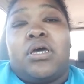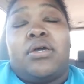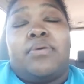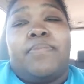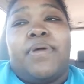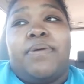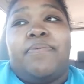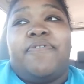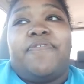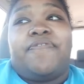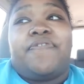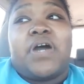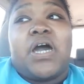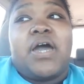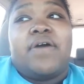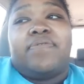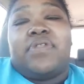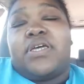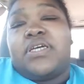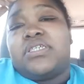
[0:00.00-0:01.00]
maybe
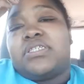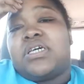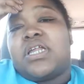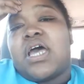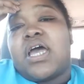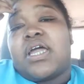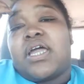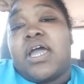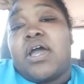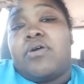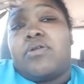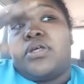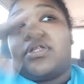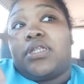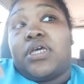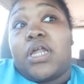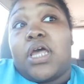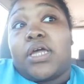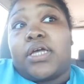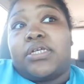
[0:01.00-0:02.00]
5 lanes that I counted
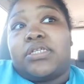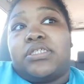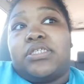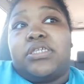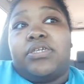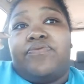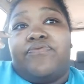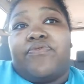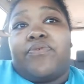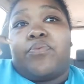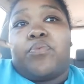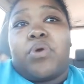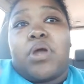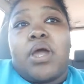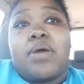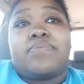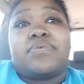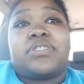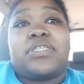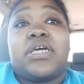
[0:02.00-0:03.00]
that I could see from where
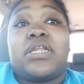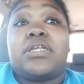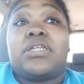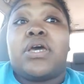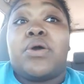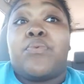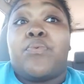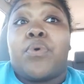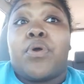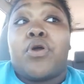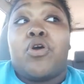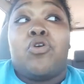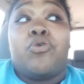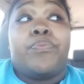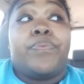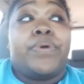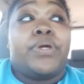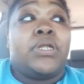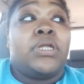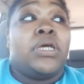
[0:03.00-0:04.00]
I was standing that weren't
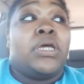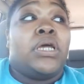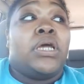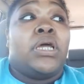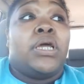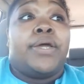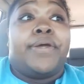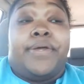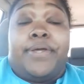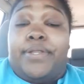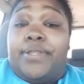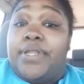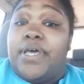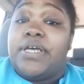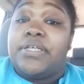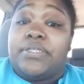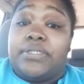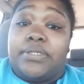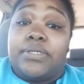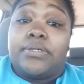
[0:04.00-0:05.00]
open. And
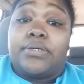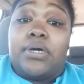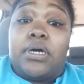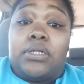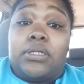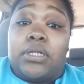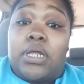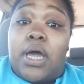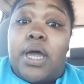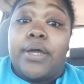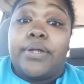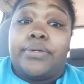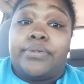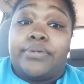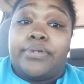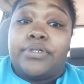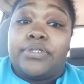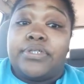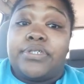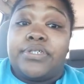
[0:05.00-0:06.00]
that's a lot
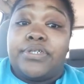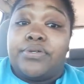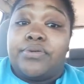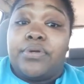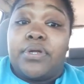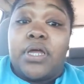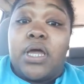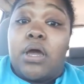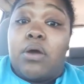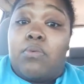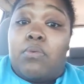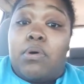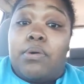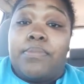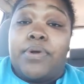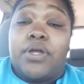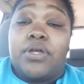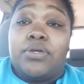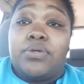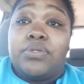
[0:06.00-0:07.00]
considering how
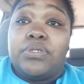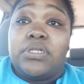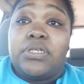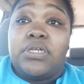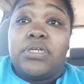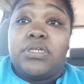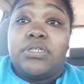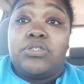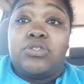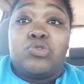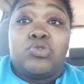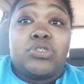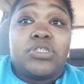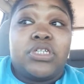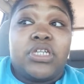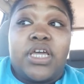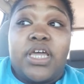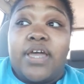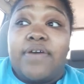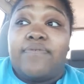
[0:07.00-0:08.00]
Walmart usually is. Usually
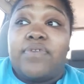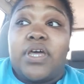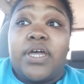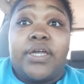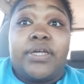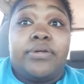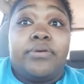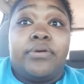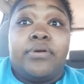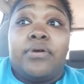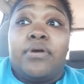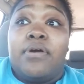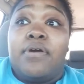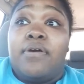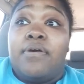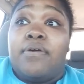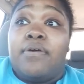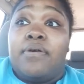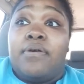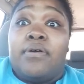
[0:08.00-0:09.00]
they have like
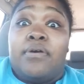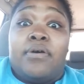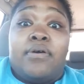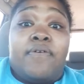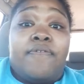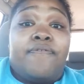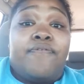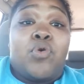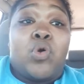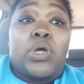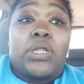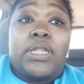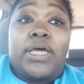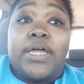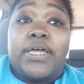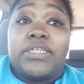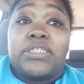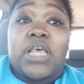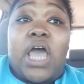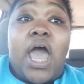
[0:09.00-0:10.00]
4
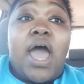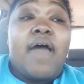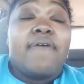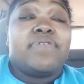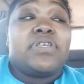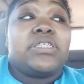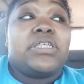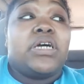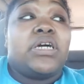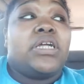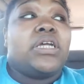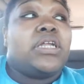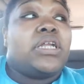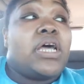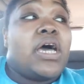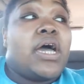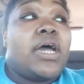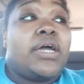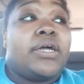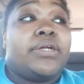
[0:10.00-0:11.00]
lanes. I've stood in
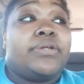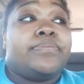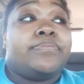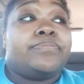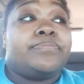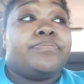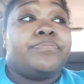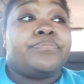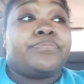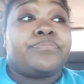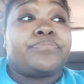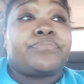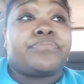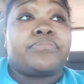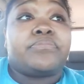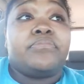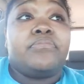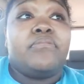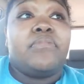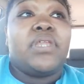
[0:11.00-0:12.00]
line
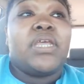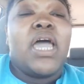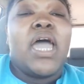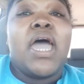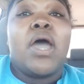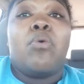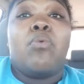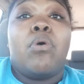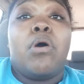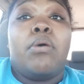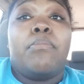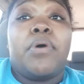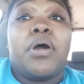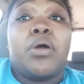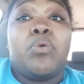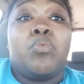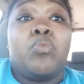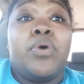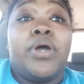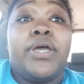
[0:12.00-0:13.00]
at
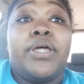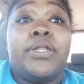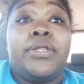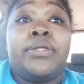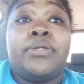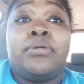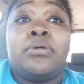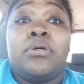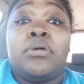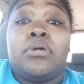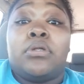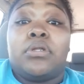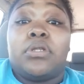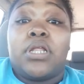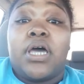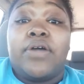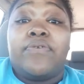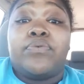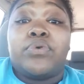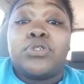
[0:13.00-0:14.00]
Walmart when
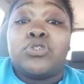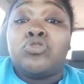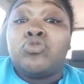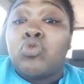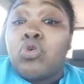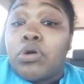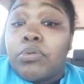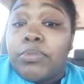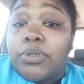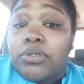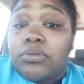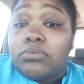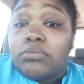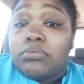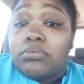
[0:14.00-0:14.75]
life was normal.